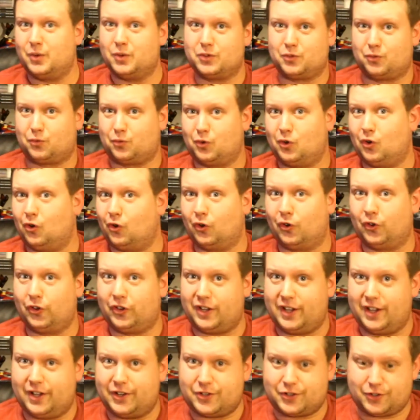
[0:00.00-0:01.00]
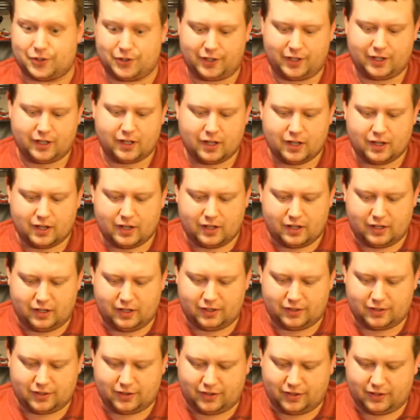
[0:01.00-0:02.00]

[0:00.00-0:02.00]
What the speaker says: It was a real early entry into